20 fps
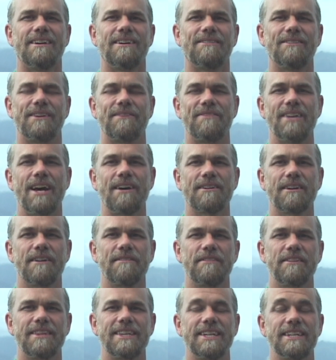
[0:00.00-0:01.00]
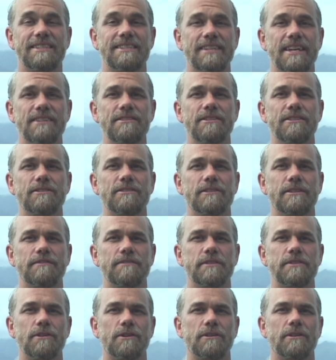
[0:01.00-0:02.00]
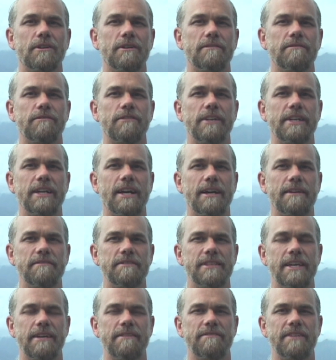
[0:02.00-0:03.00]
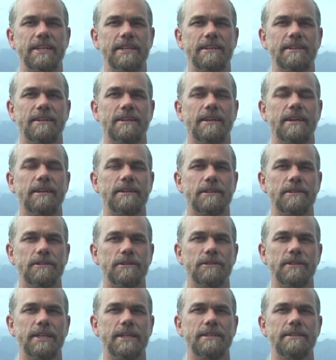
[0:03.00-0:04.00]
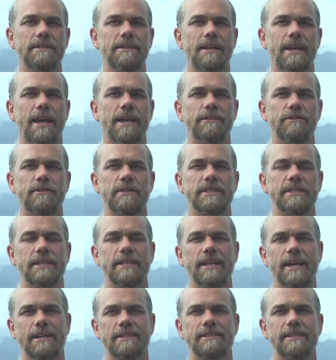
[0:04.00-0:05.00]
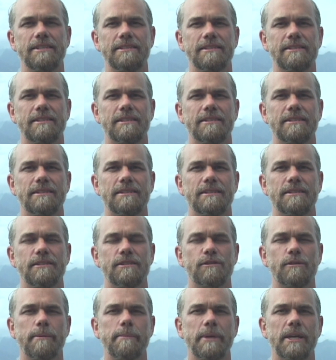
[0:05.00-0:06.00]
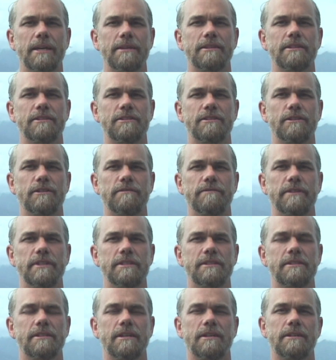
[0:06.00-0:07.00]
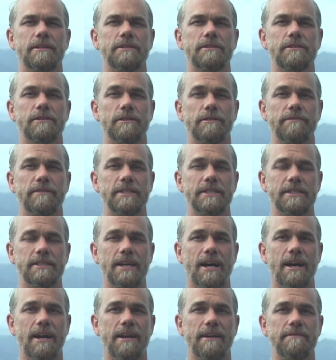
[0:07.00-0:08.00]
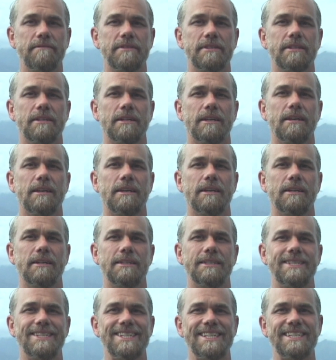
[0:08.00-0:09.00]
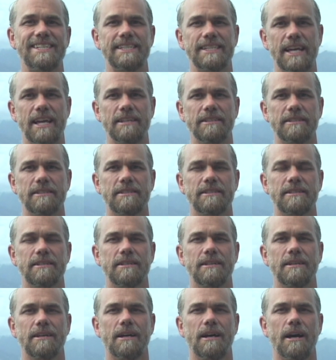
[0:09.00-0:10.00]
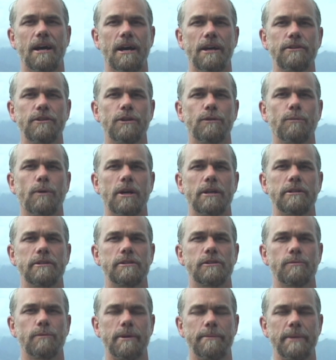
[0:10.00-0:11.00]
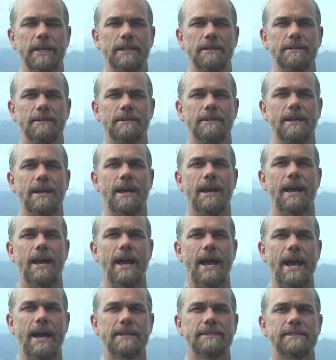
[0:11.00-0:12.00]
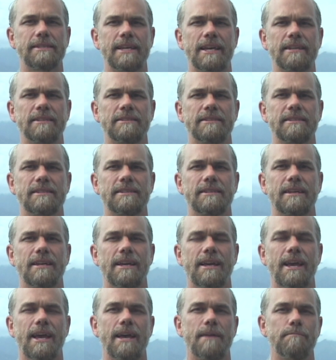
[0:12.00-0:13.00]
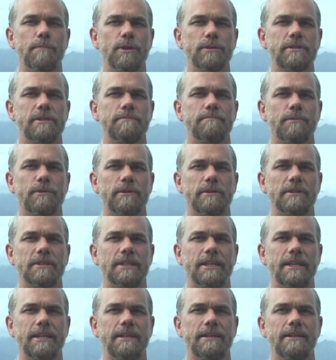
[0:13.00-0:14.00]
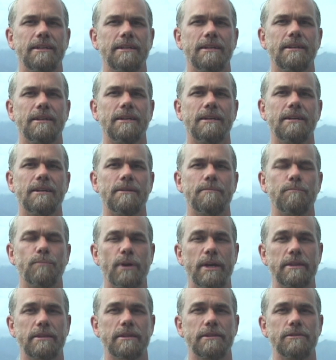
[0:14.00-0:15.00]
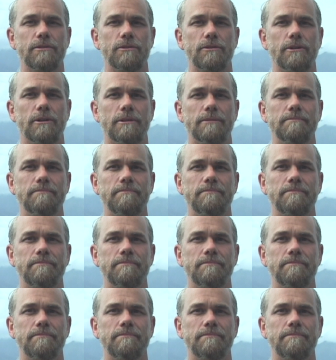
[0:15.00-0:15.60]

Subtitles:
We have now covered the essentials of snorkel and freedive safety, including entries and exits, swimming at the surface, surface dives, descents, underwater swimming, ascents, and most importantly, breath control.